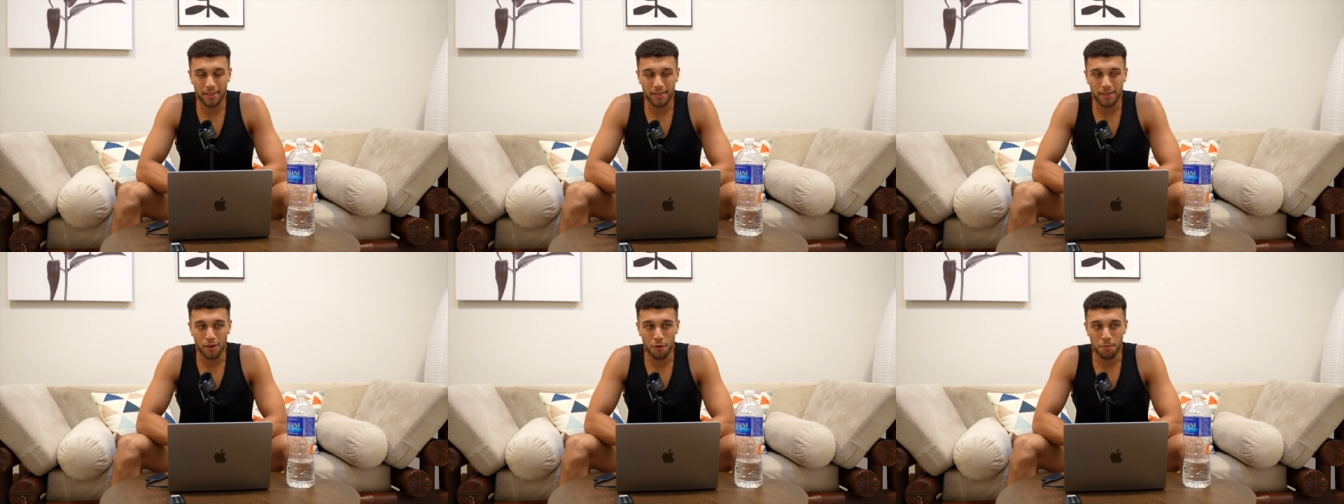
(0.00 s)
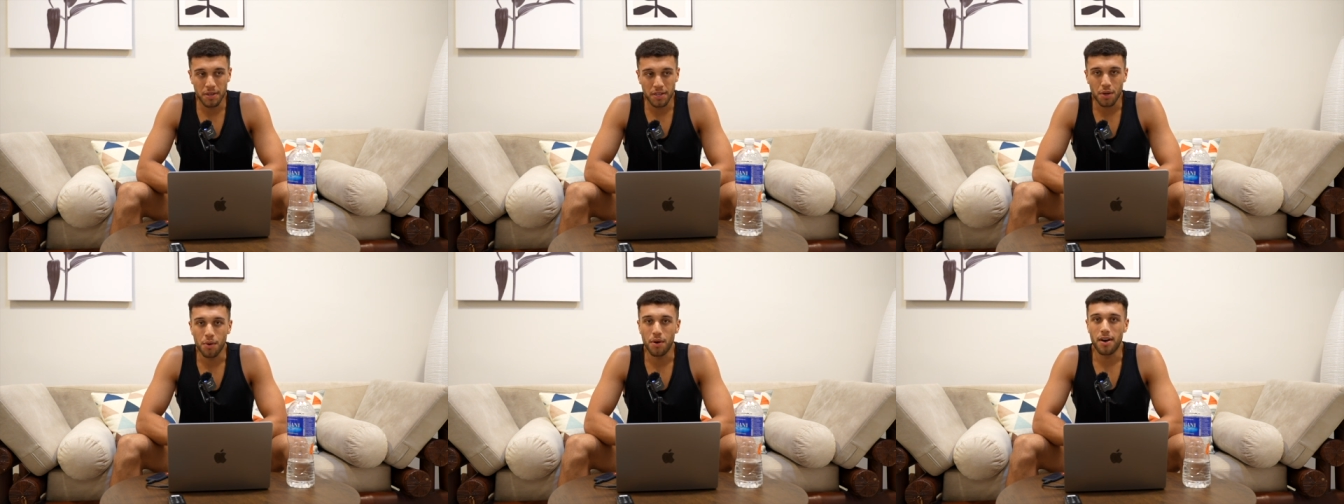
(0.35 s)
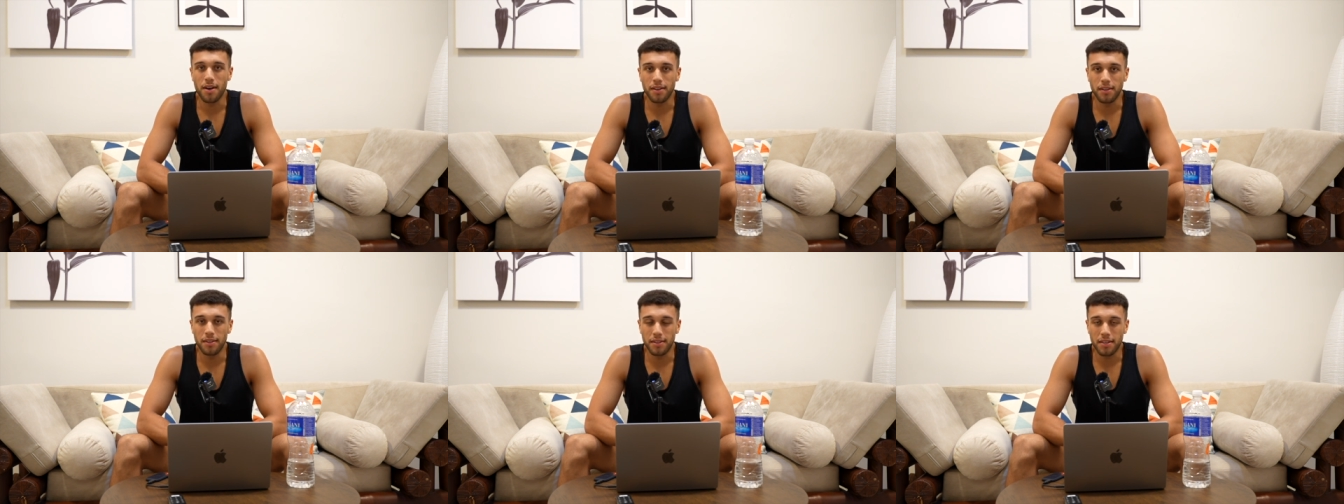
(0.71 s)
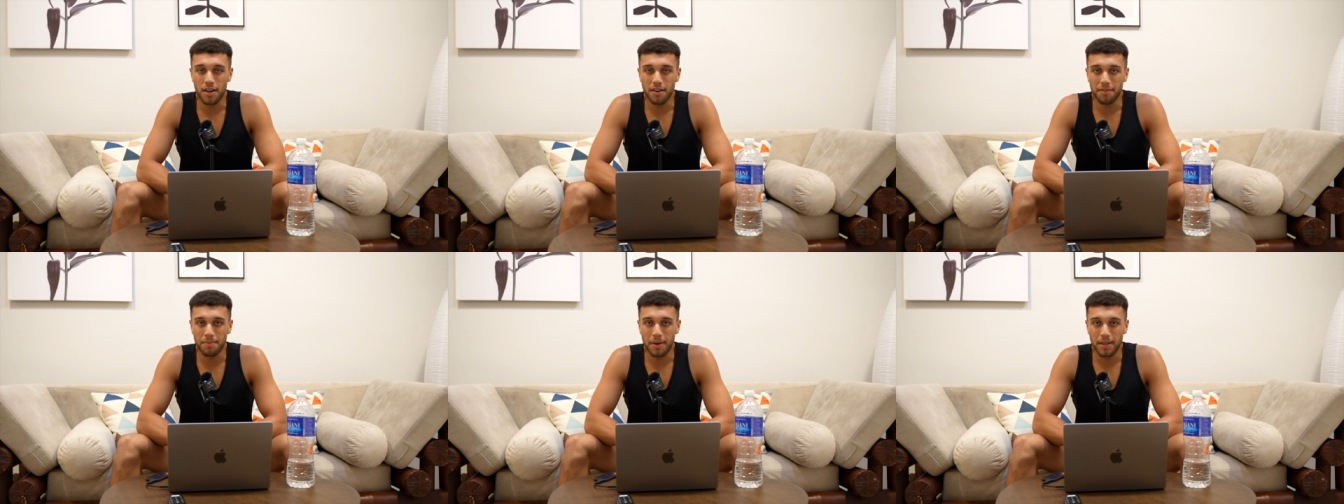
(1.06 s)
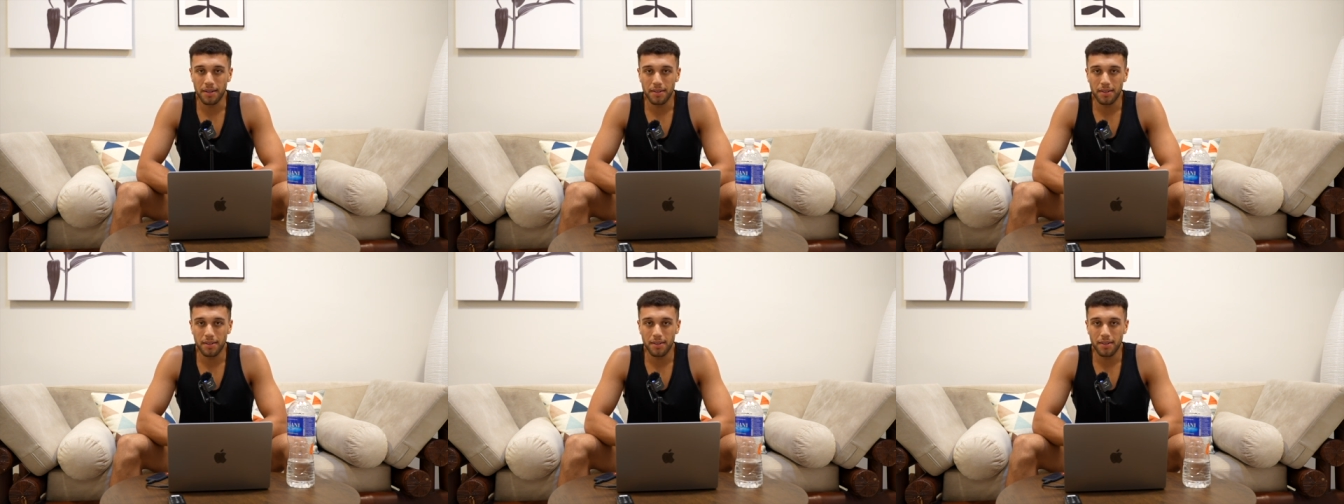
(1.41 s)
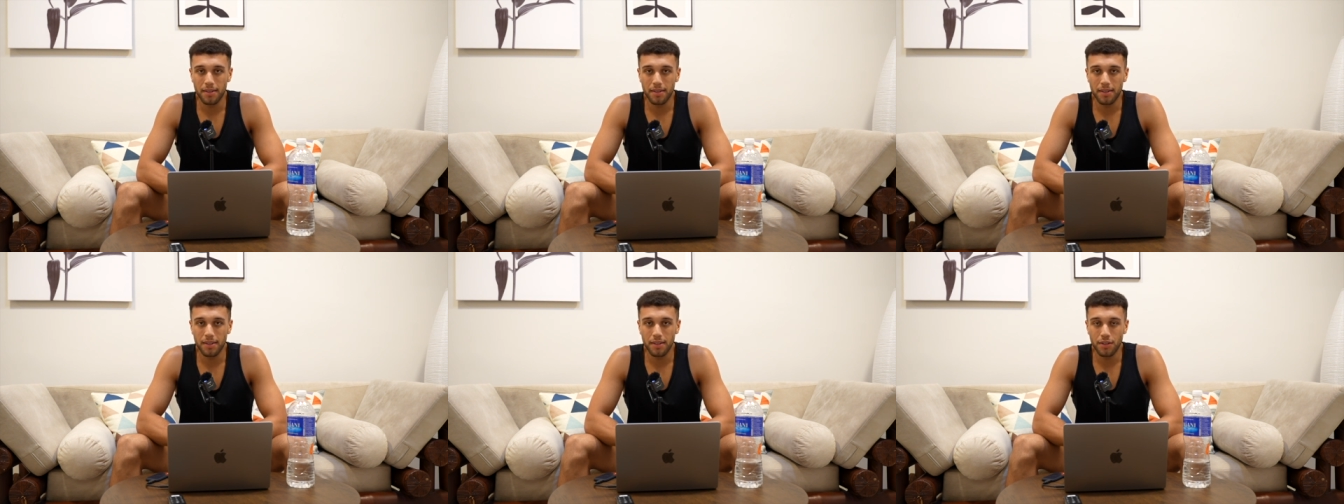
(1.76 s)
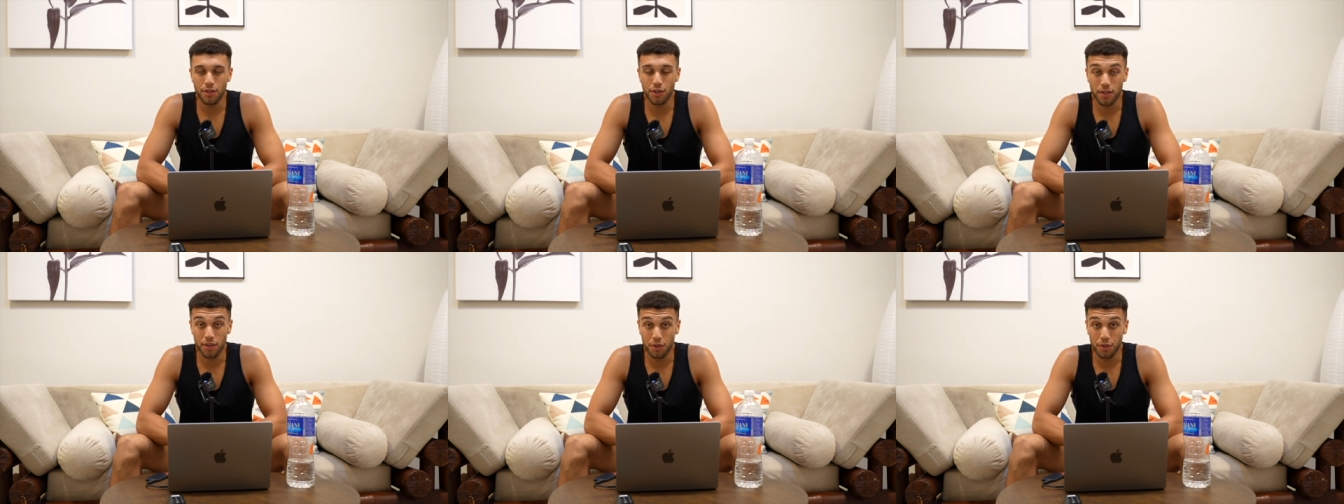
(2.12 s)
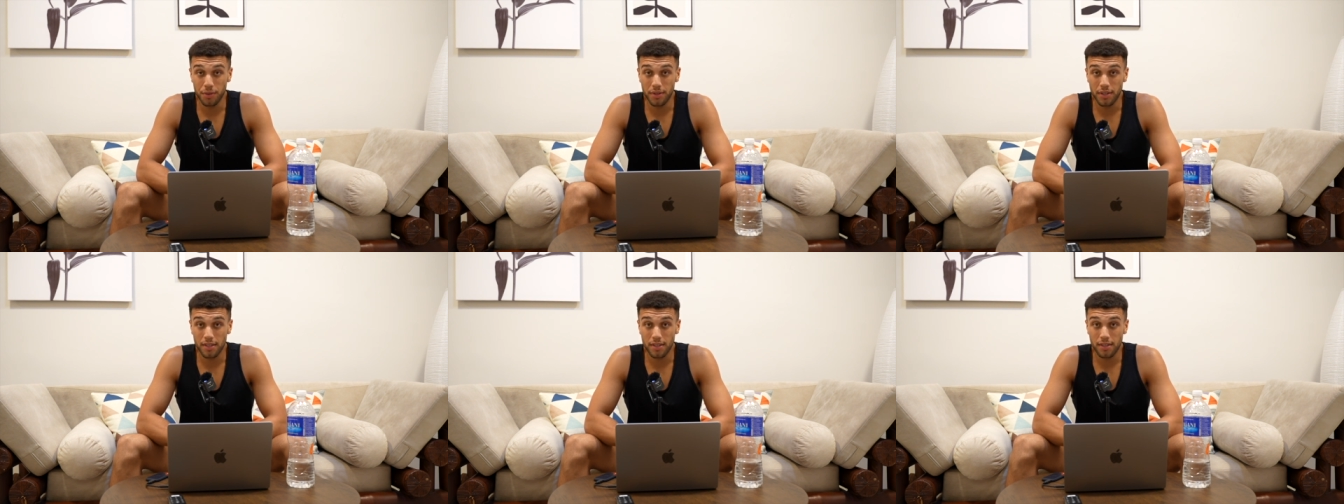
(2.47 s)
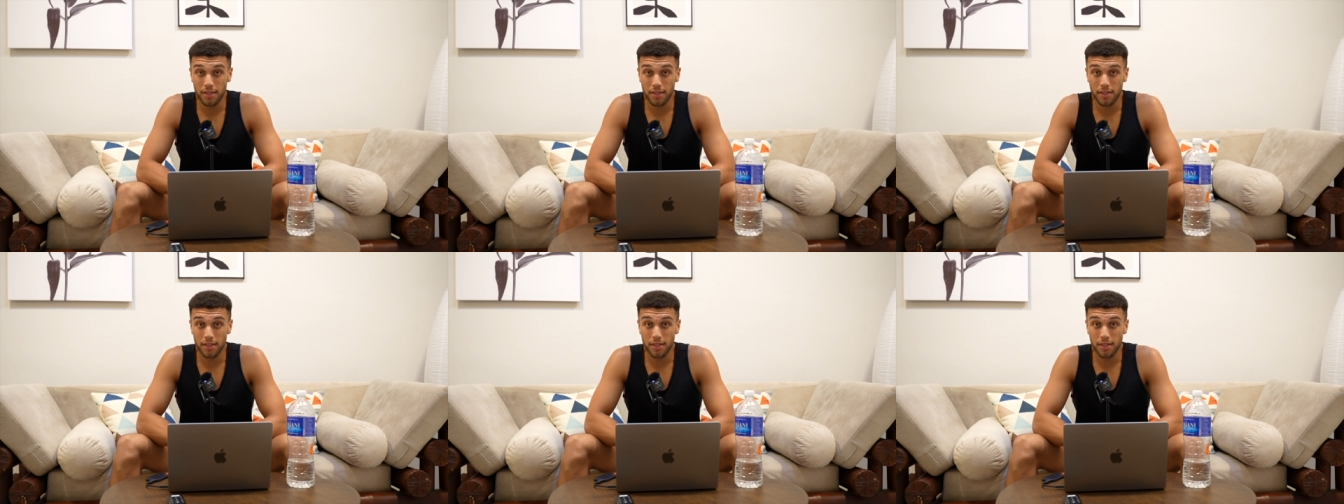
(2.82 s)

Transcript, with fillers: don't be so hard on yourself, man. You can do this.